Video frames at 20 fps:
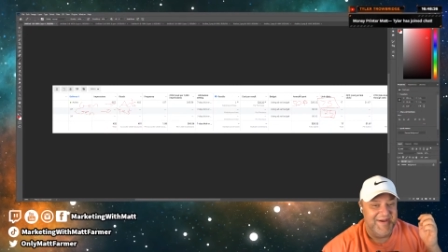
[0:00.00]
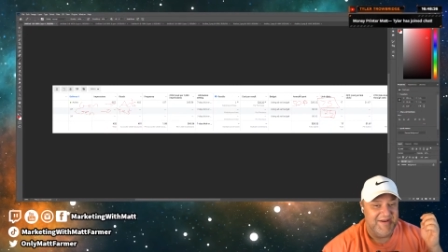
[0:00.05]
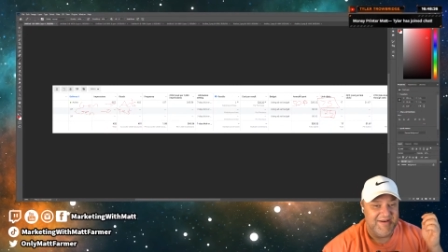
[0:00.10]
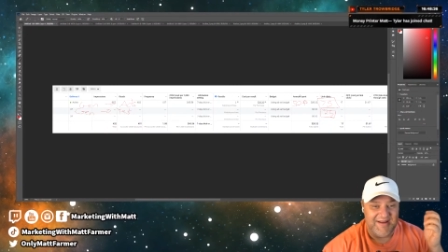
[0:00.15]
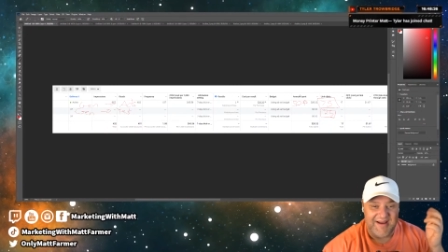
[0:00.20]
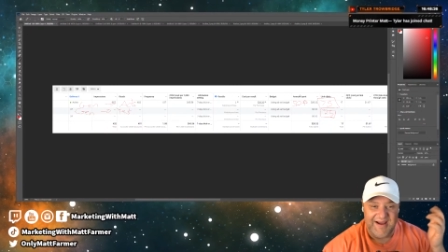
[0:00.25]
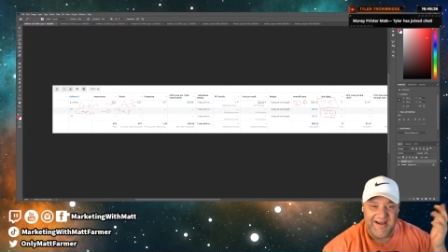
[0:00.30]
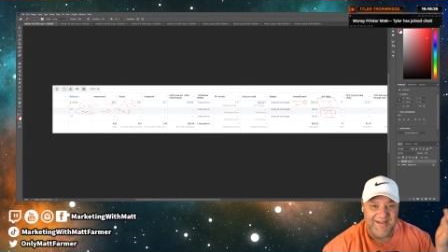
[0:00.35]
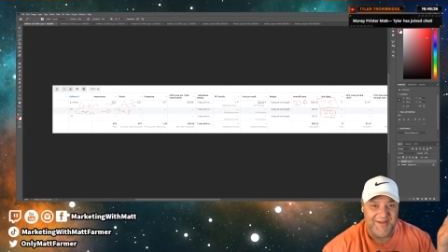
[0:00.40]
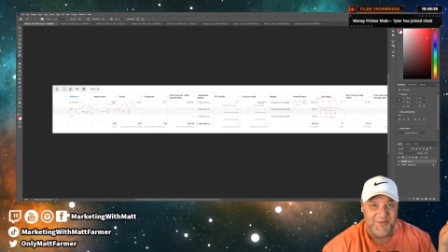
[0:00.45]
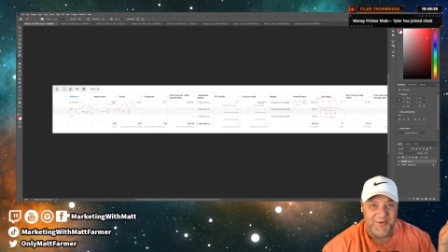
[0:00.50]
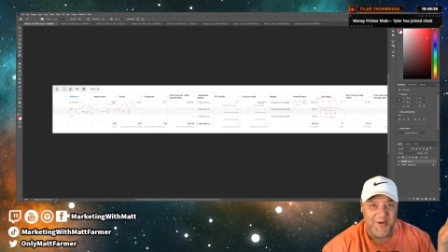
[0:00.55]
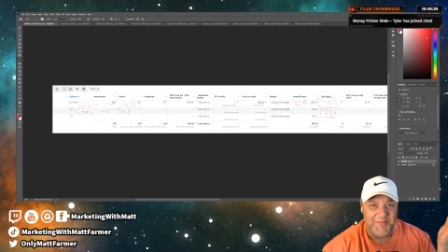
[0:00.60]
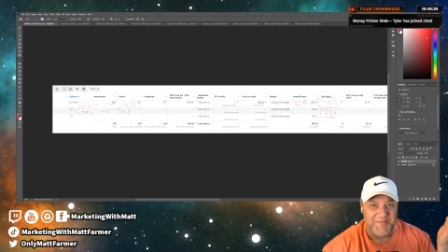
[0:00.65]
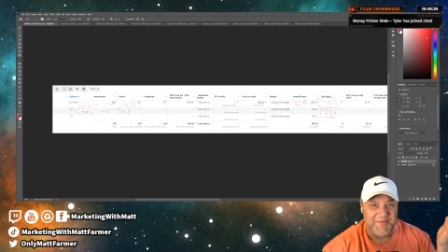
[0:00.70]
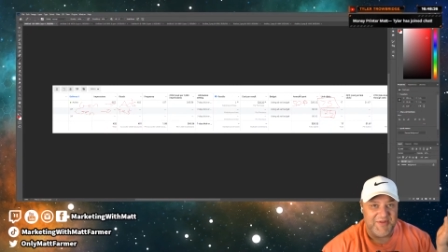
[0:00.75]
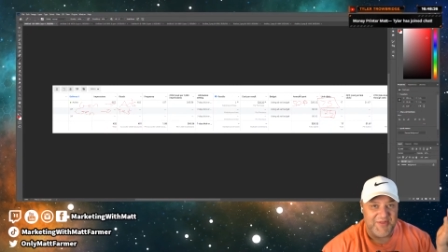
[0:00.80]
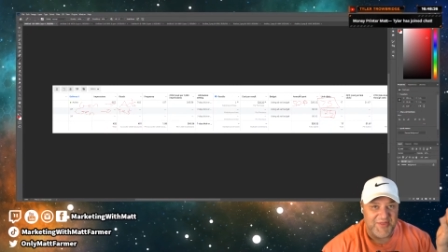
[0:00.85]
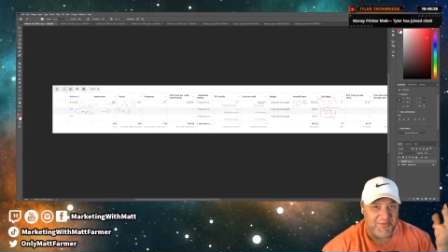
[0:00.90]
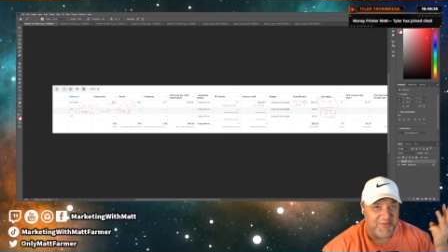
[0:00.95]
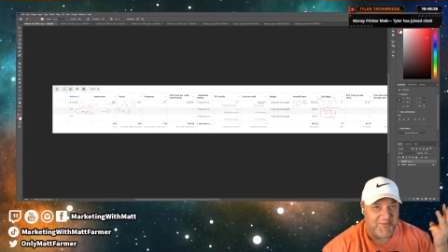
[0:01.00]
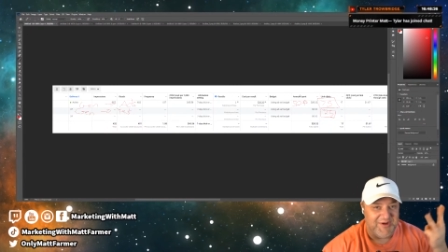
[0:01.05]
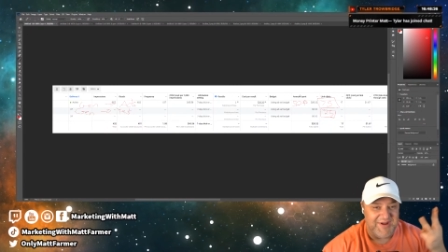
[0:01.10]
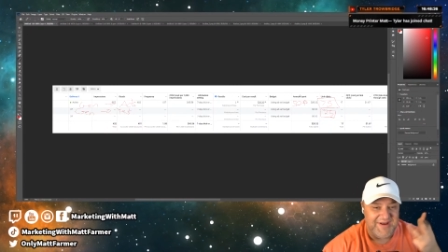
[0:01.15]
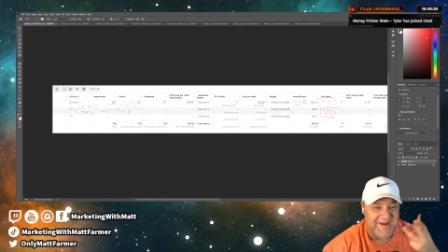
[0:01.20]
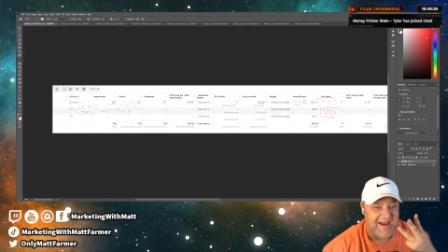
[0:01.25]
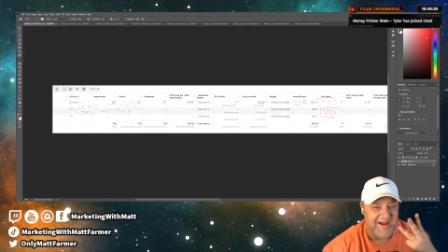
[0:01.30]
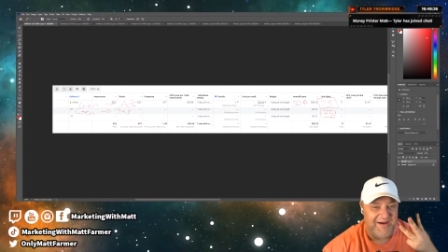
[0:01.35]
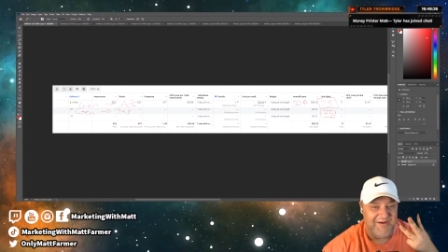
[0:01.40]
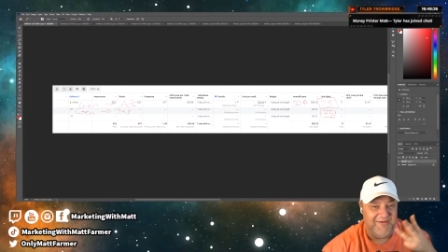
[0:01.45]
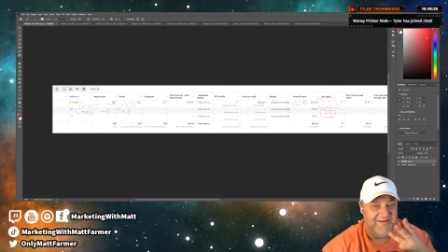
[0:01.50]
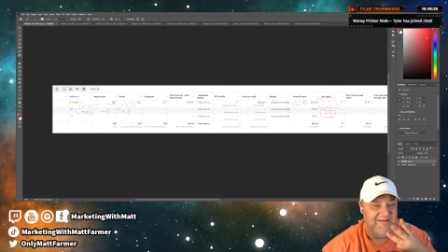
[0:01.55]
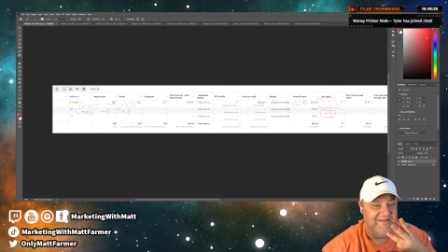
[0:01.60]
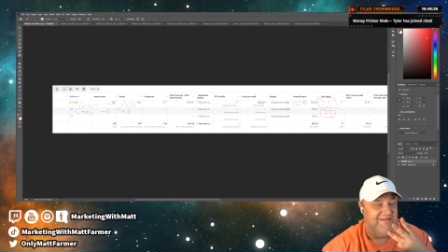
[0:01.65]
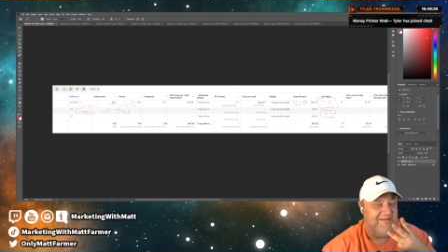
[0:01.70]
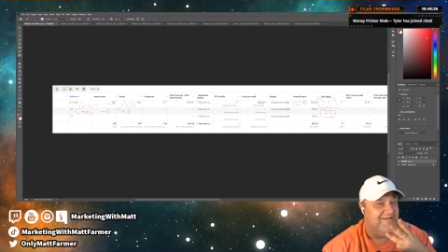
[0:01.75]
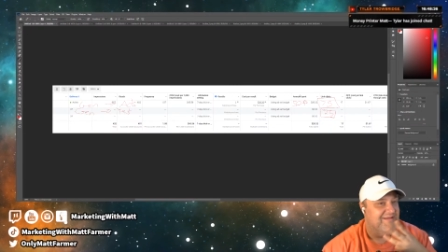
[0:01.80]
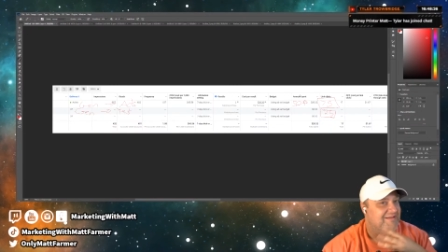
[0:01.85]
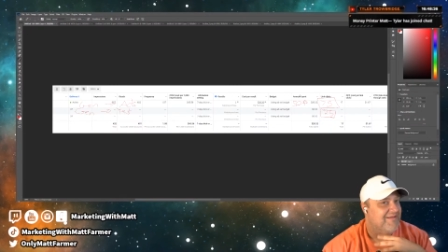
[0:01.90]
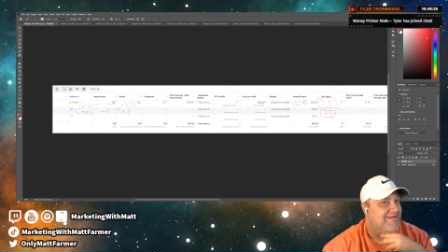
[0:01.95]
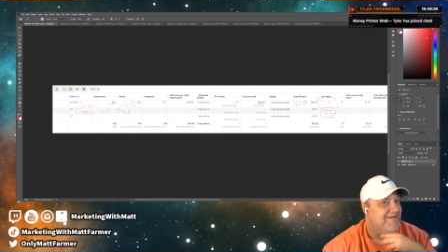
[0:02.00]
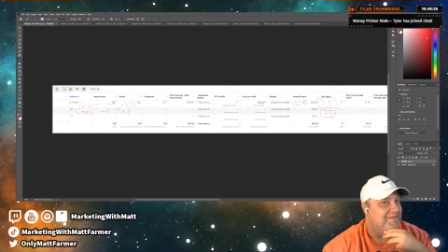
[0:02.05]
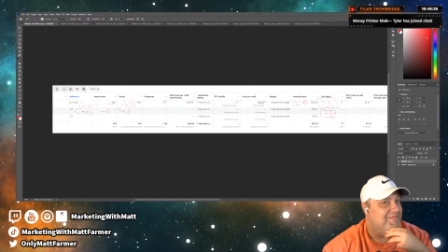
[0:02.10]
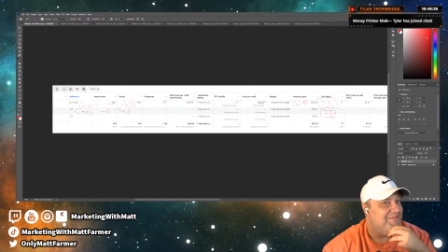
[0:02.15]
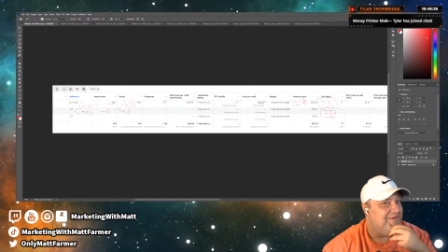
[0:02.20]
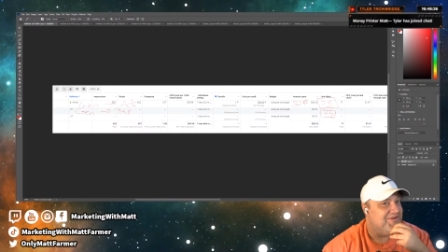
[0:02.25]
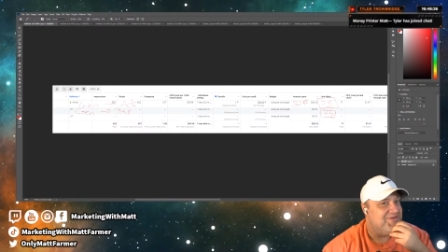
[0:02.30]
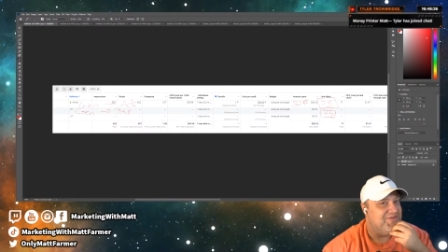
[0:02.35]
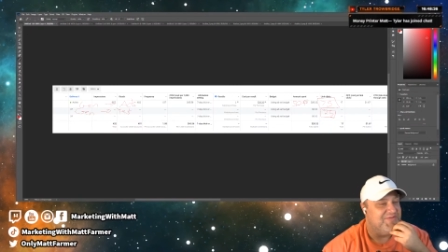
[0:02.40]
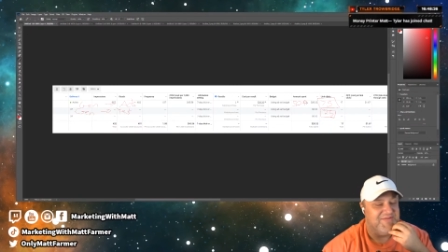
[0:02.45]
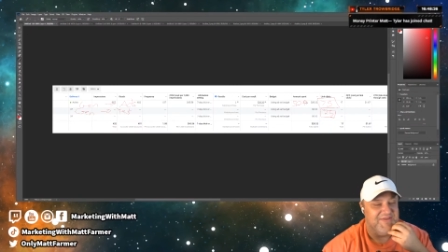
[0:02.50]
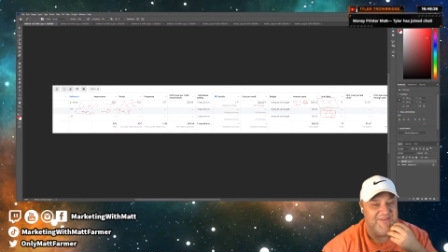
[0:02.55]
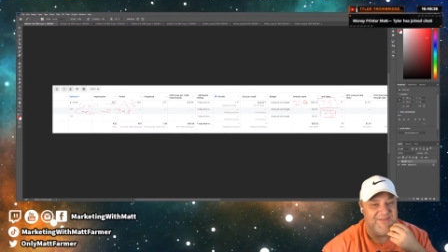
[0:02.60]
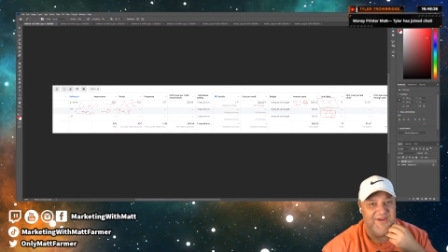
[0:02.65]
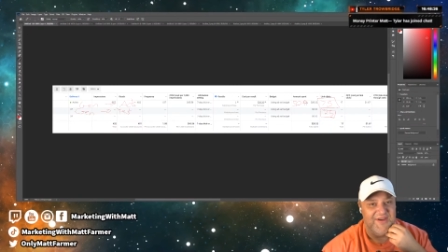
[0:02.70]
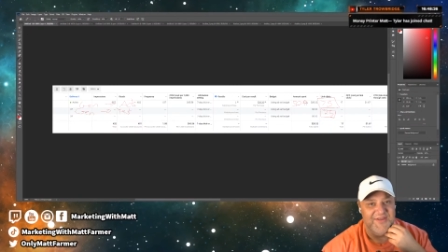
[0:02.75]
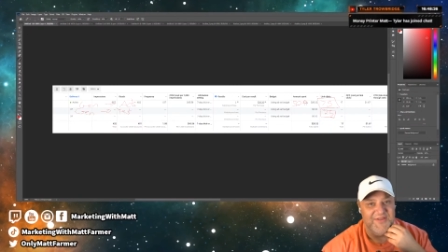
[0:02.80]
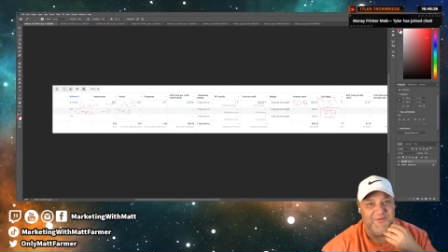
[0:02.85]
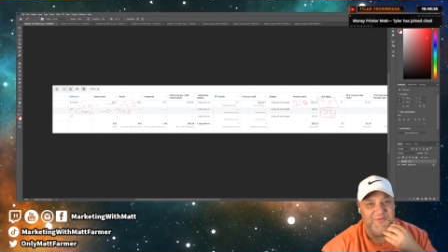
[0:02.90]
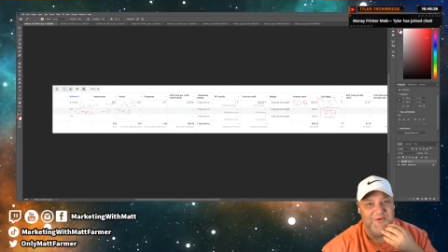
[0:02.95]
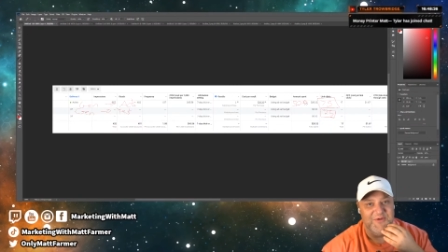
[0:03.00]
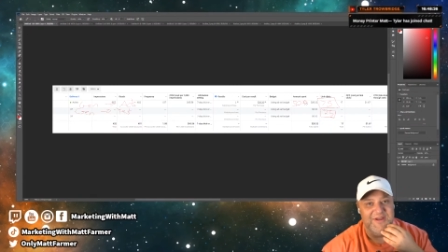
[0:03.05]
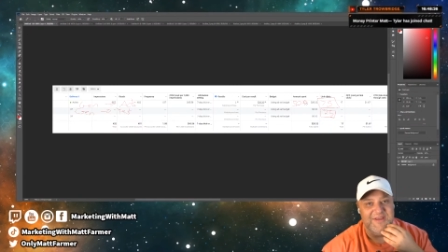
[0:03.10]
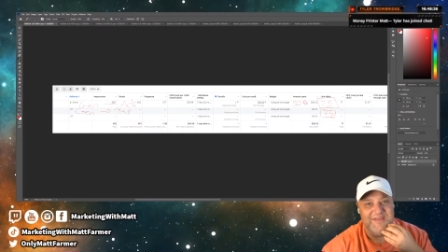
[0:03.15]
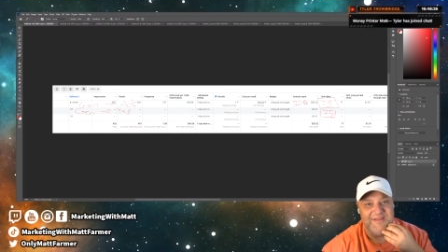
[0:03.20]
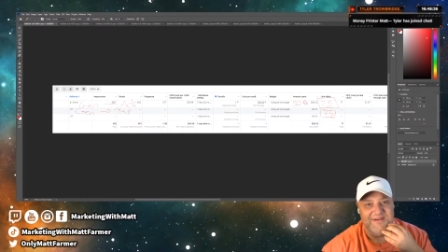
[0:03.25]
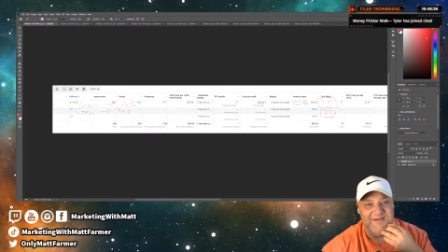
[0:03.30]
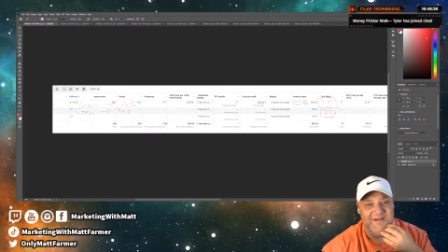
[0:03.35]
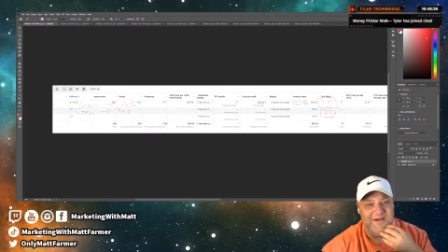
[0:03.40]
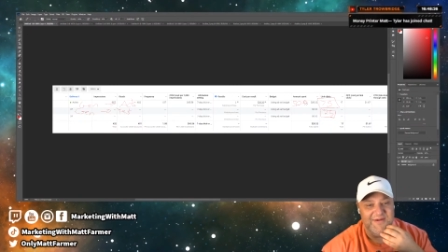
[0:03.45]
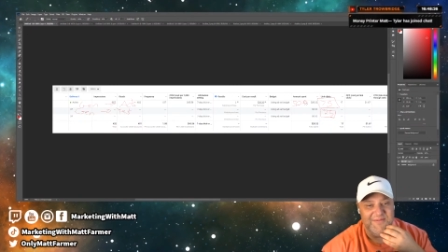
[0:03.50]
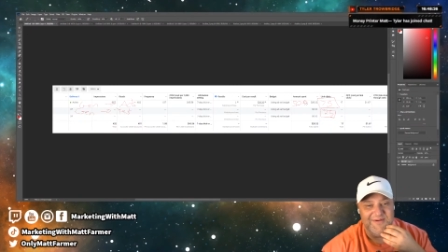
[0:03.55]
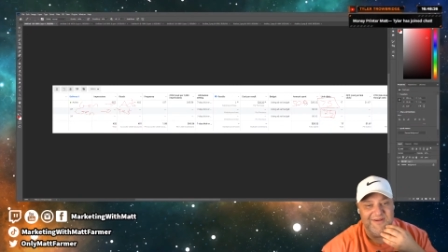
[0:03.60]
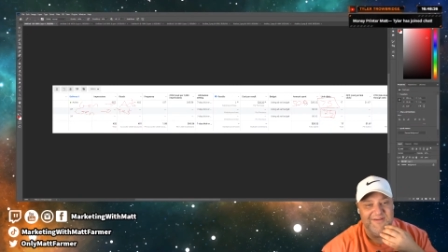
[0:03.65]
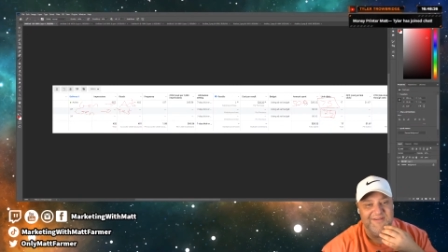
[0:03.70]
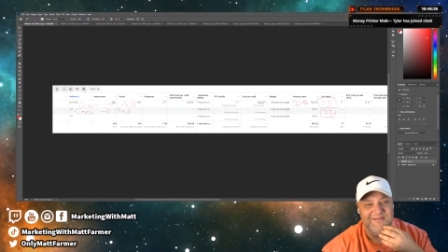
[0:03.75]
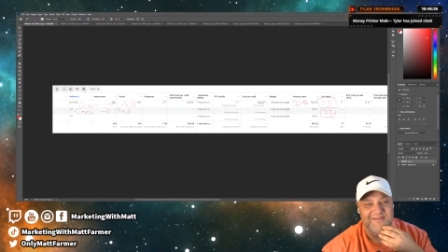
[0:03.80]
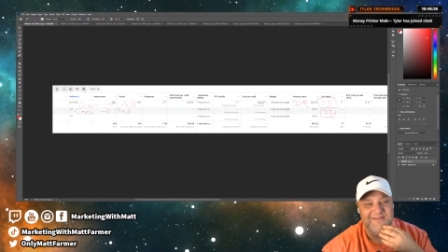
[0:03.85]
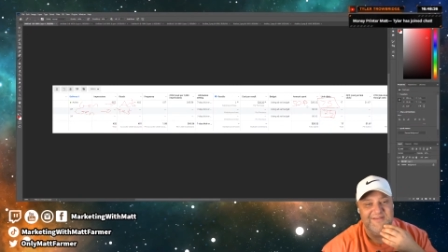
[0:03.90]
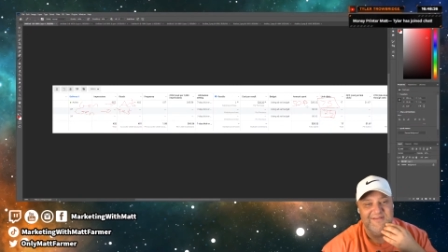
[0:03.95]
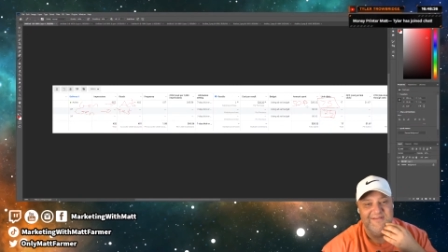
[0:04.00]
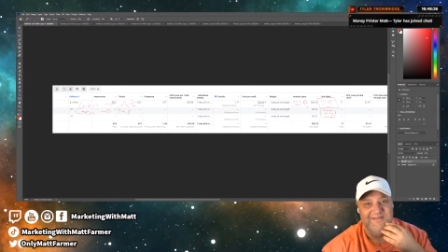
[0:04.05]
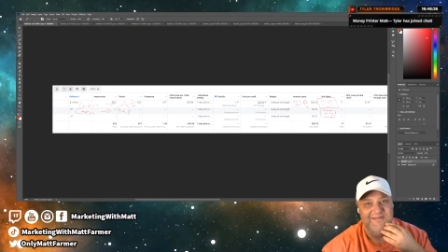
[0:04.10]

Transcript: Tyler, we're up to 3 now. Not sure if you saw the recent numbers.